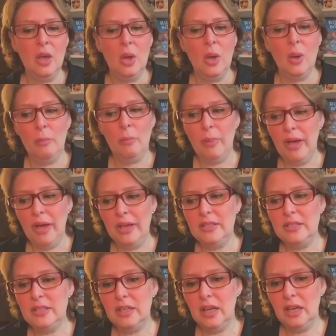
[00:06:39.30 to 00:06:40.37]
But,
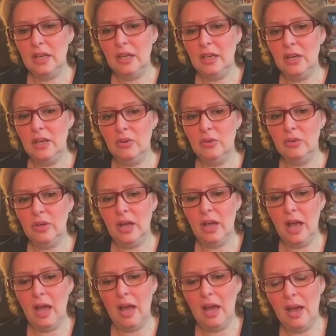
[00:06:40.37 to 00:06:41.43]

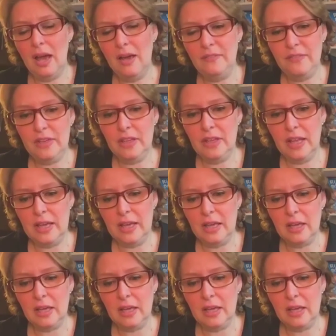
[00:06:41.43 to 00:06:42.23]
I feel like